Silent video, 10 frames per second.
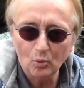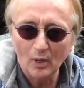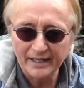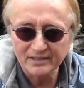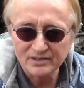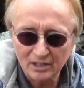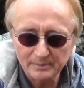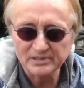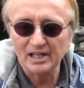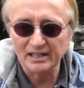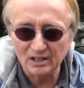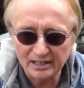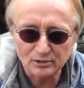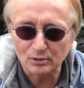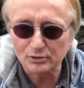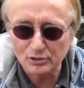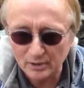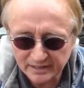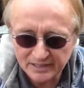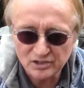I can tell him he's got an electrical
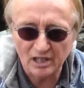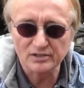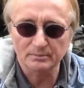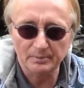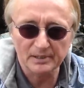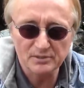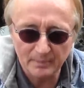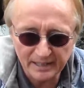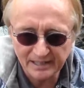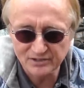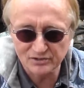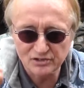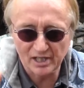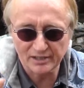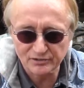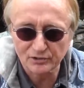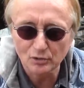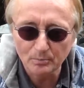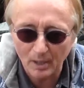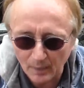short, and then charge him a bunch of money and just change the
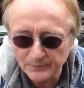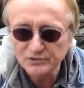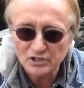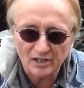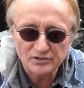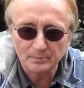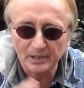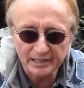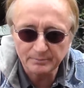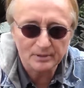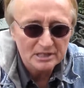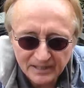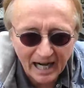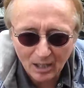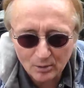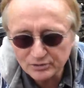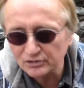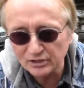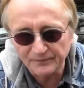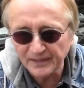two bulbs and charge him labor for hours of
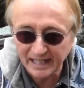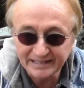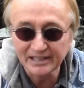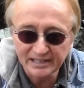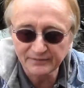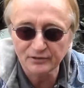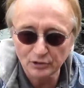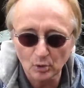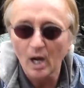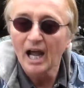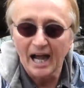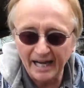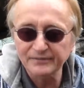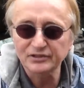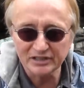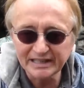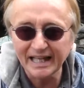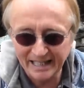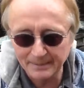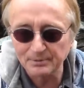stuff that I didn't even do. I have seen
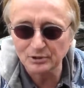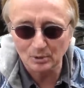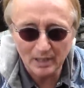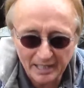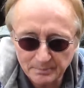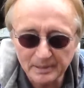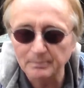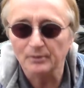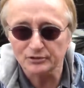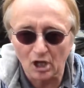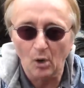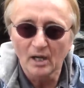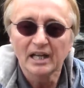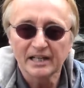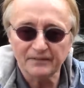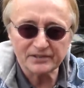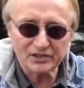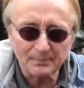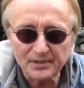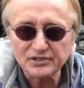that happen to a lot of people. So, if it's
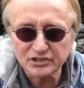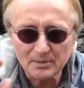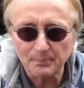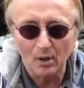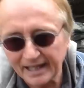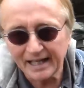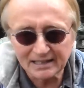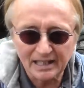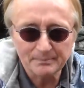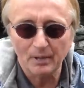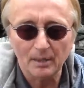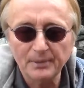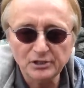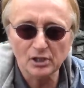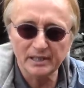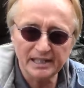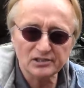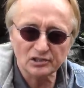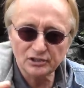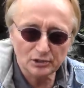something simple, like a headlight bulb that you can
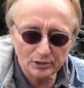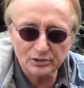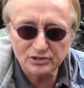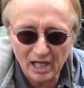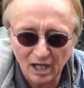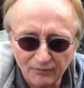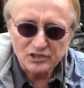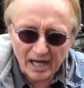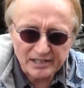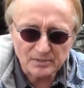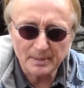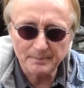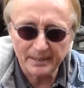easily do yourself, change them in